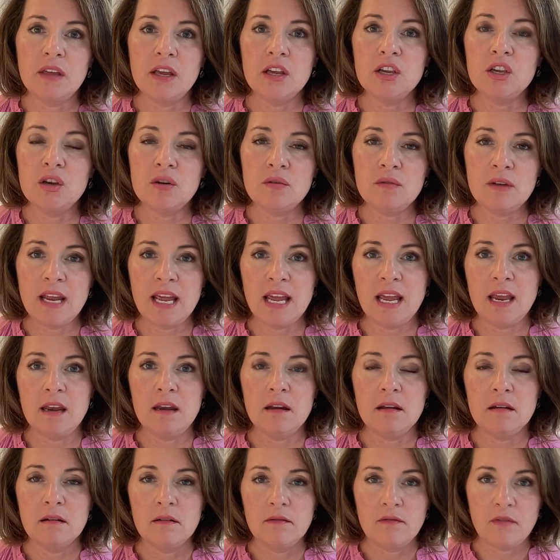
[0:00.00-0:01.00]
that you
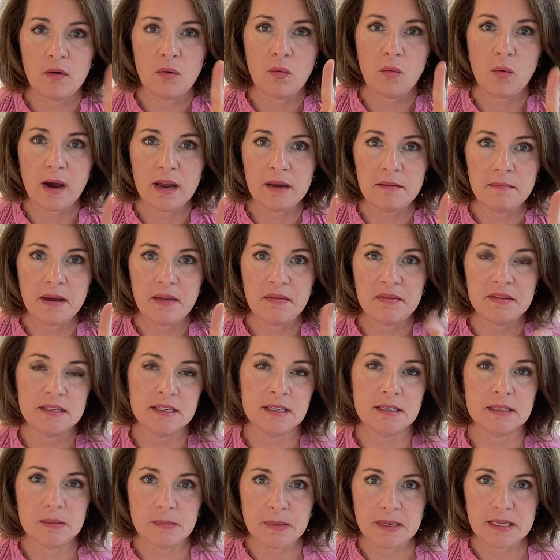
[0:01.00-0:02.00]
need for 1
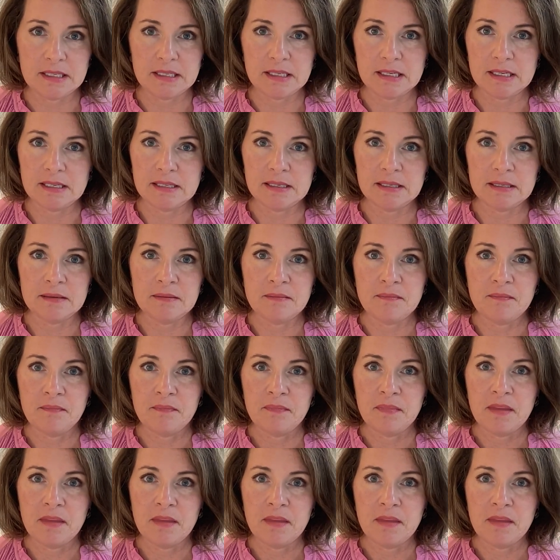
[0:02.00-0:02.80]
month's expenses.